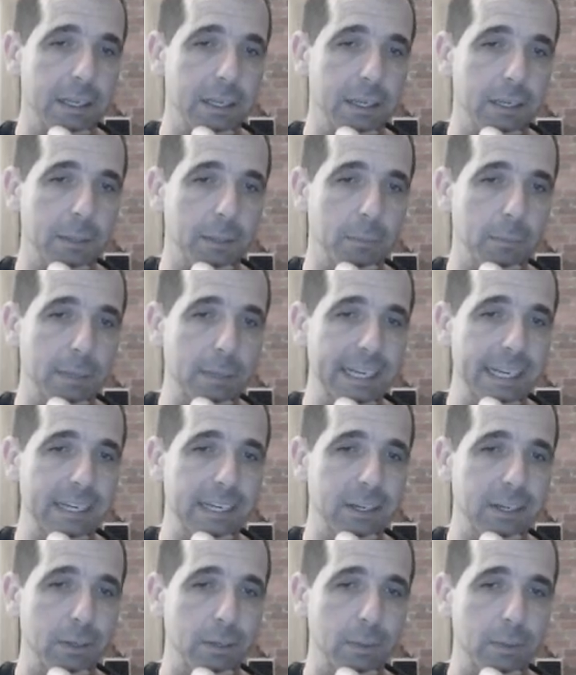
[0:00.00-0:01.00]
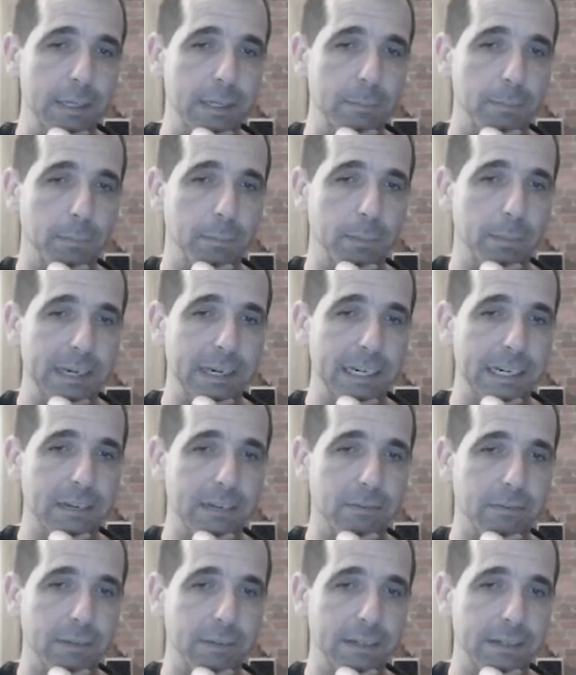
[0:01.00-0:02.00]
Make our way back
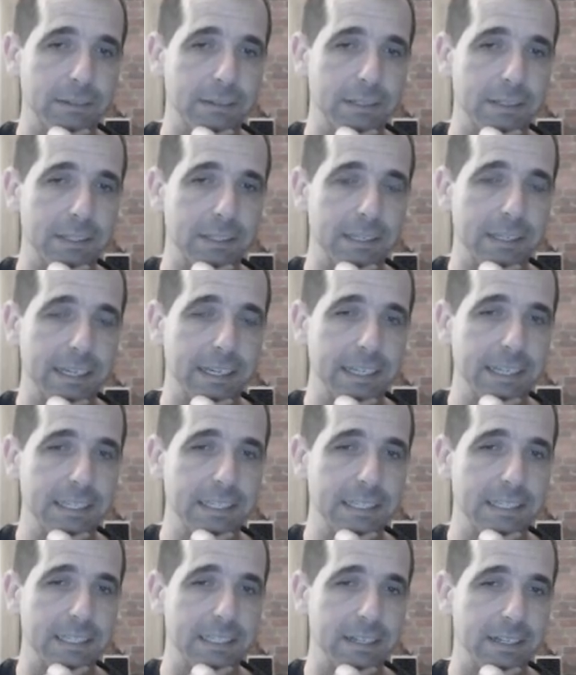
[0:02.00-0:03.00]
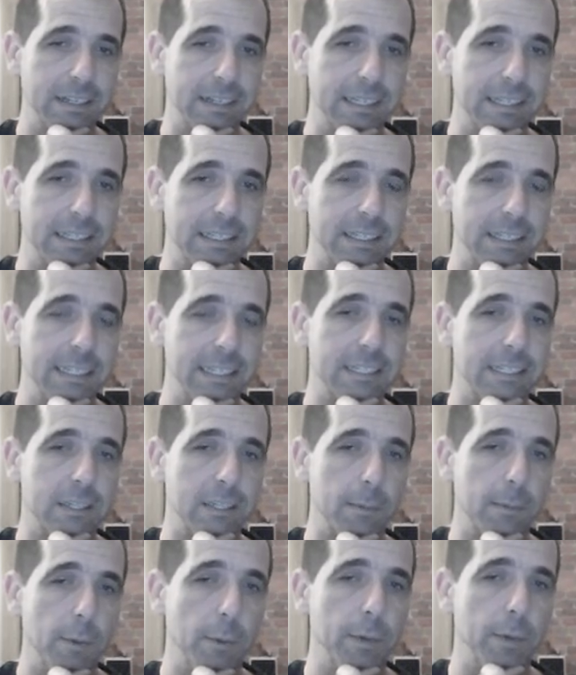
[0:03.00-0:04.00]
round to the king side. This time
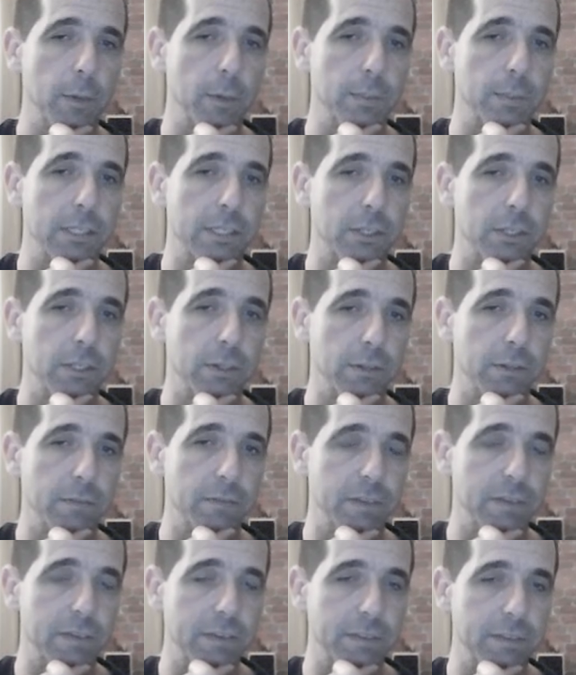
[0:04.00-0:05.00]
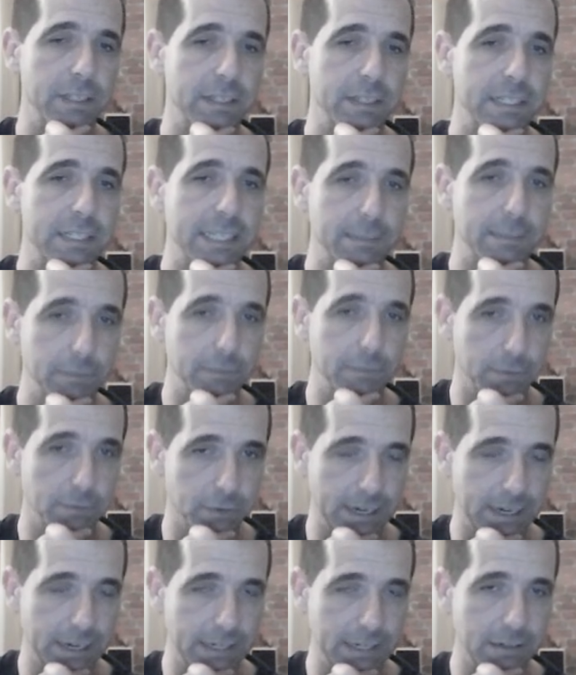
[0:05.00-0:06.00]
it'll be opposition on the 5th and the 7th
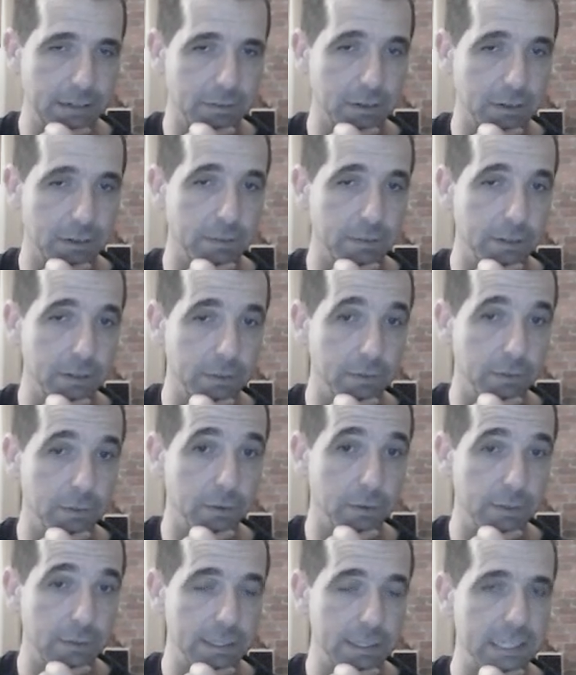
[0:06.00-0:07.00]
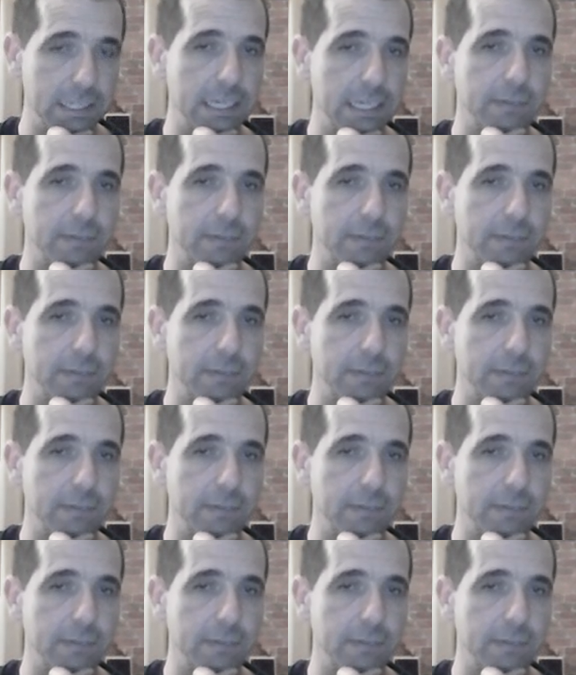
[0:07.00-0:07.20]
rank rather than the 4th and the 6th.